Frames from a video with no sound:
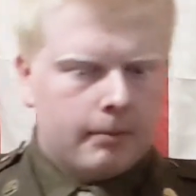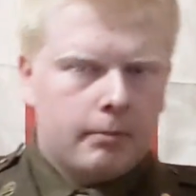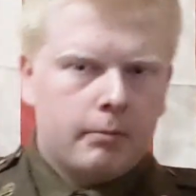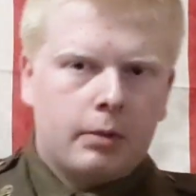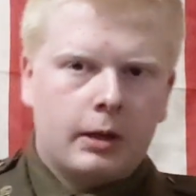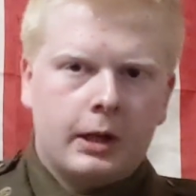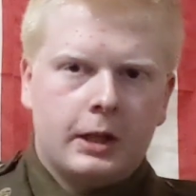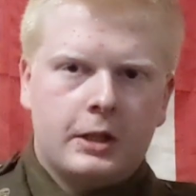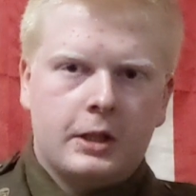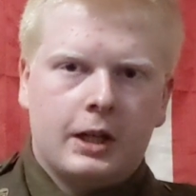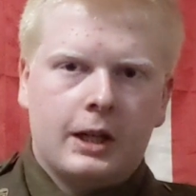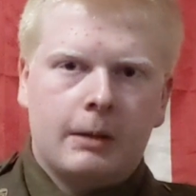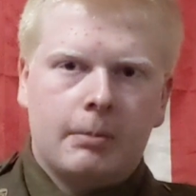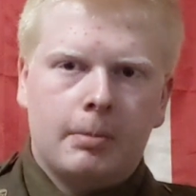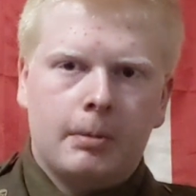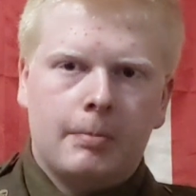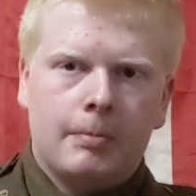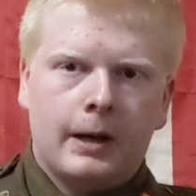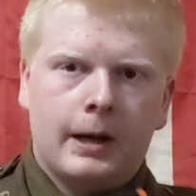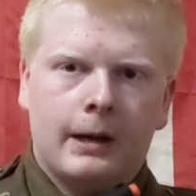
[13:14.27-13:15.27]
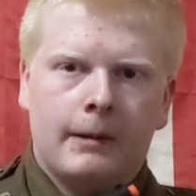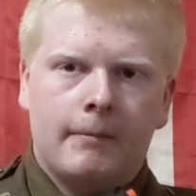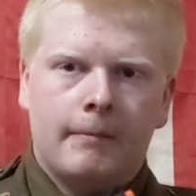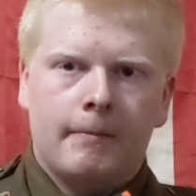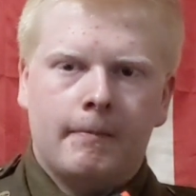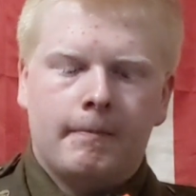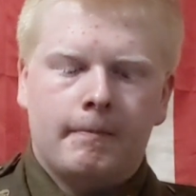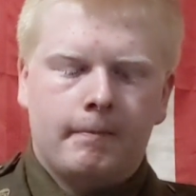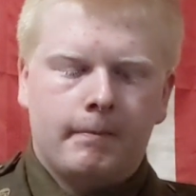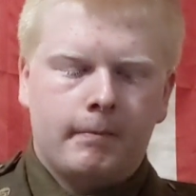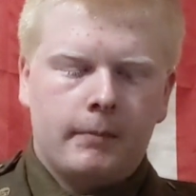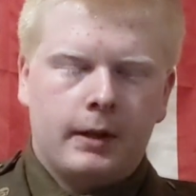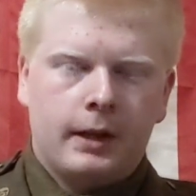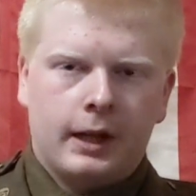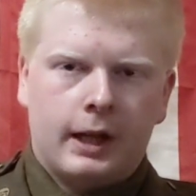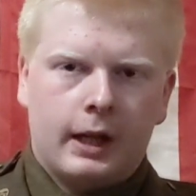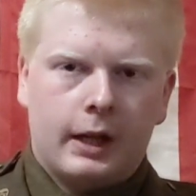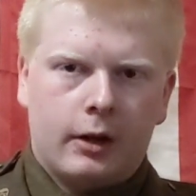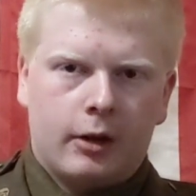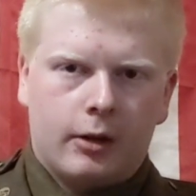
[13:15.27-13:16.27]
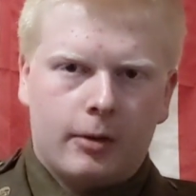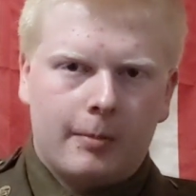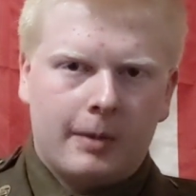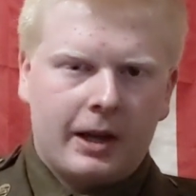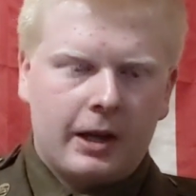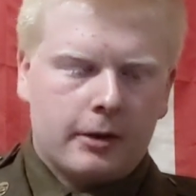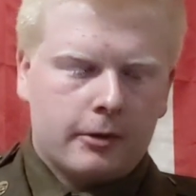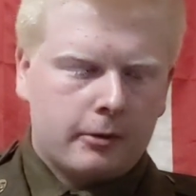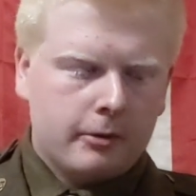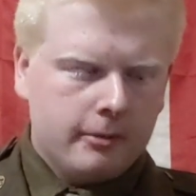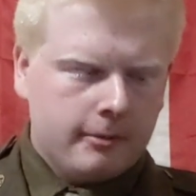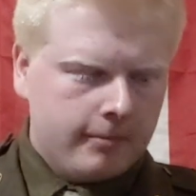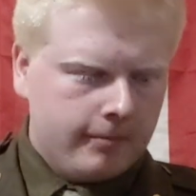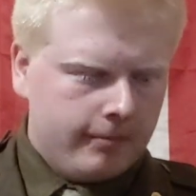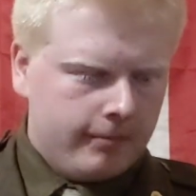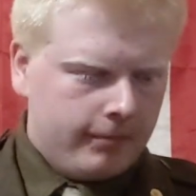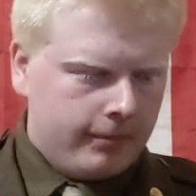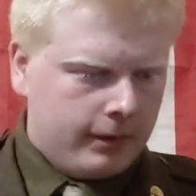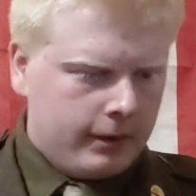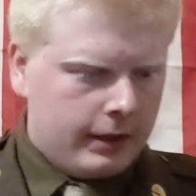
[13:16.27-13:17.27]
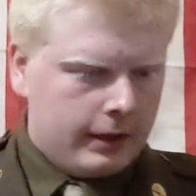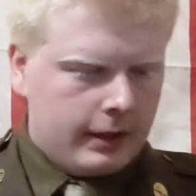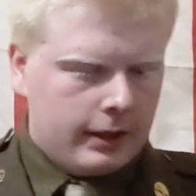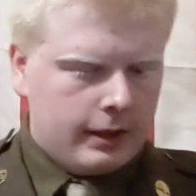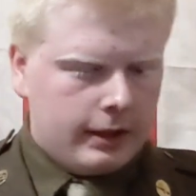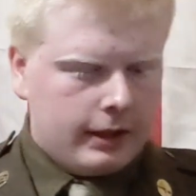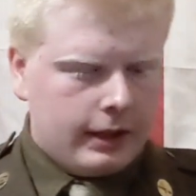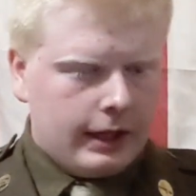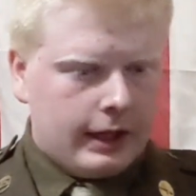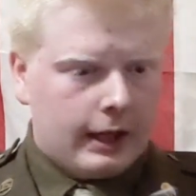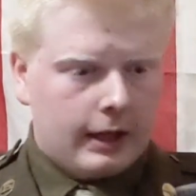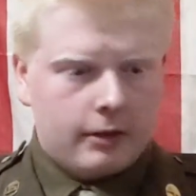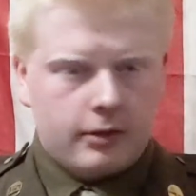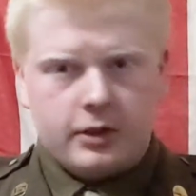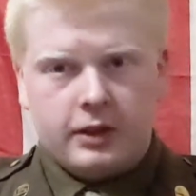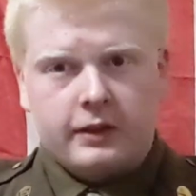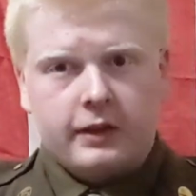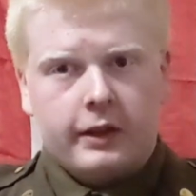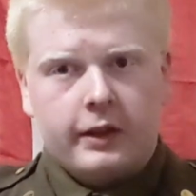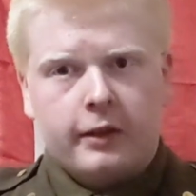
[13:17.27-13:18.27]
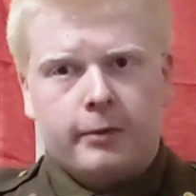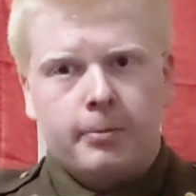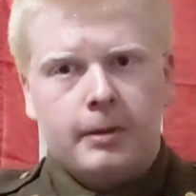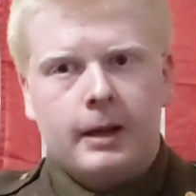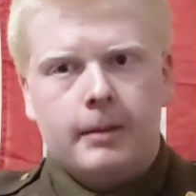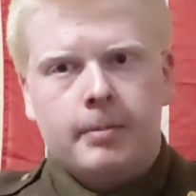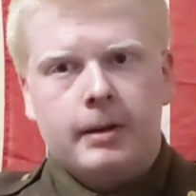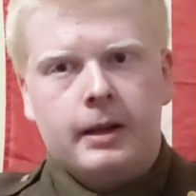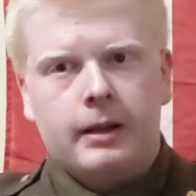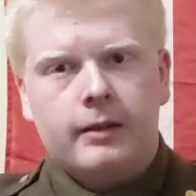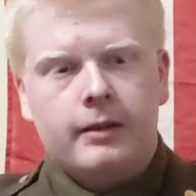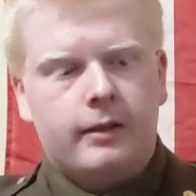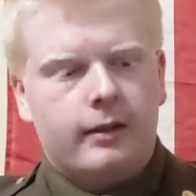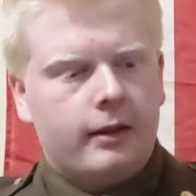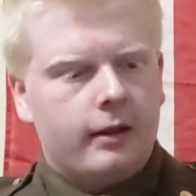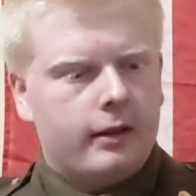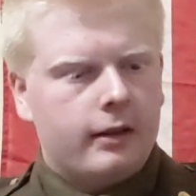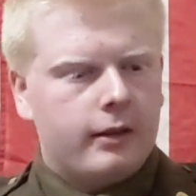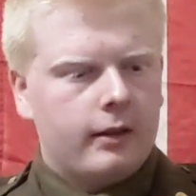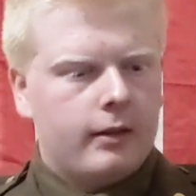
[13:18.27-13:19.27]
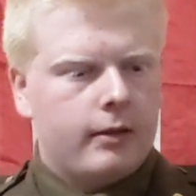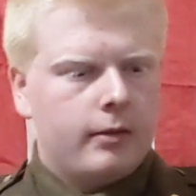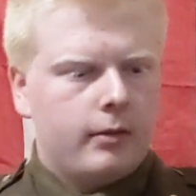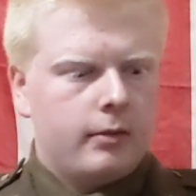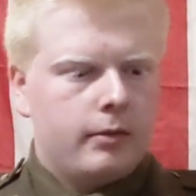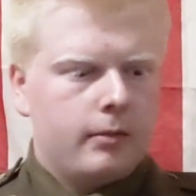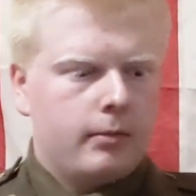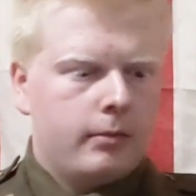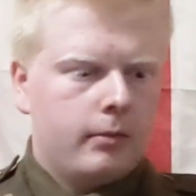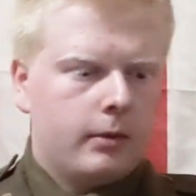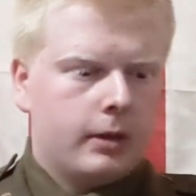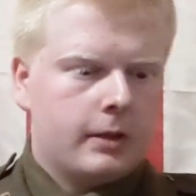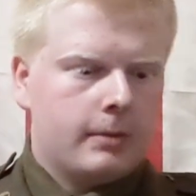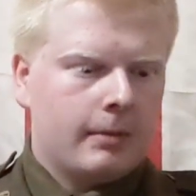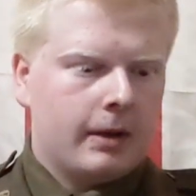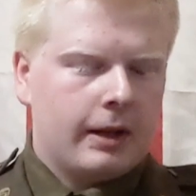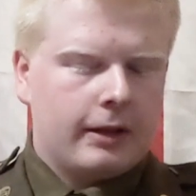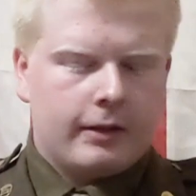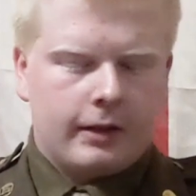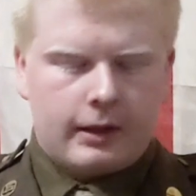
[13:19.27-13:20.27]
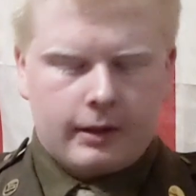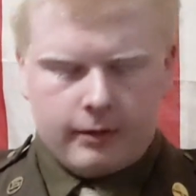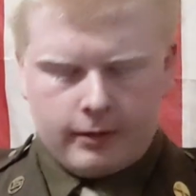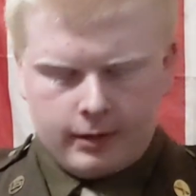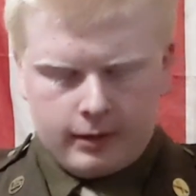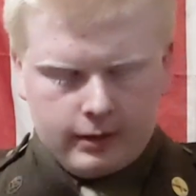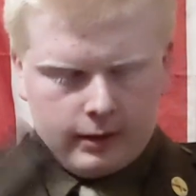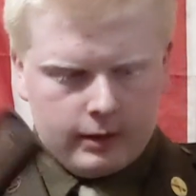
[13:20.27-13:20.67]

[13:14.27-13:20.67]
Pretty cheap, but again, all metal and just a display piece, which makes it